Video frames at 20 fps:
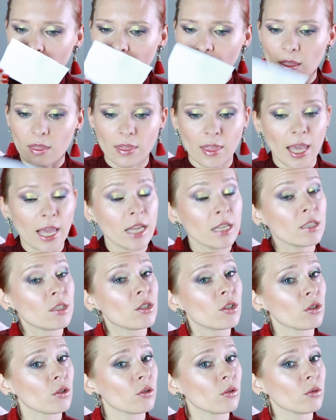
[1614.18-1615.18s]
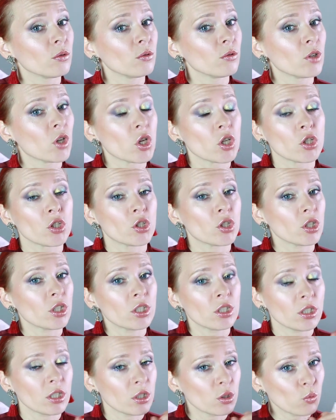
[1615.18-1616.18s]
They do
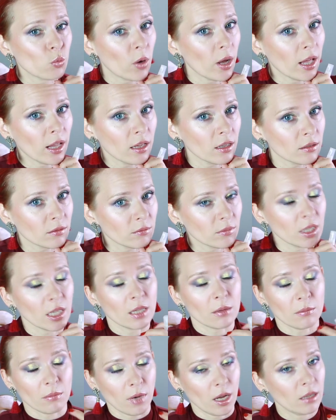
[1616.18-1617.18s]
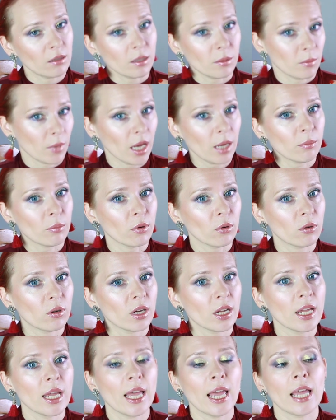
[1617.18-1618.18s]
just as well in my
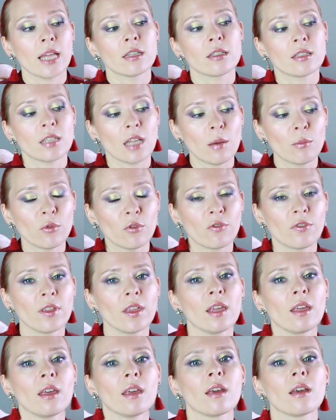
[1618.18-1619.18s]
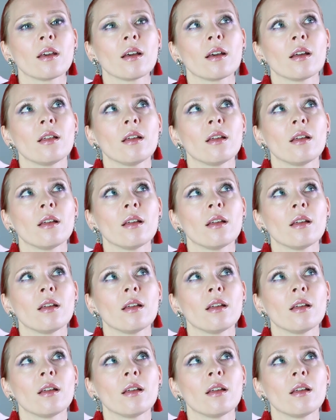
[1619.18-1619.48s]
book as some of the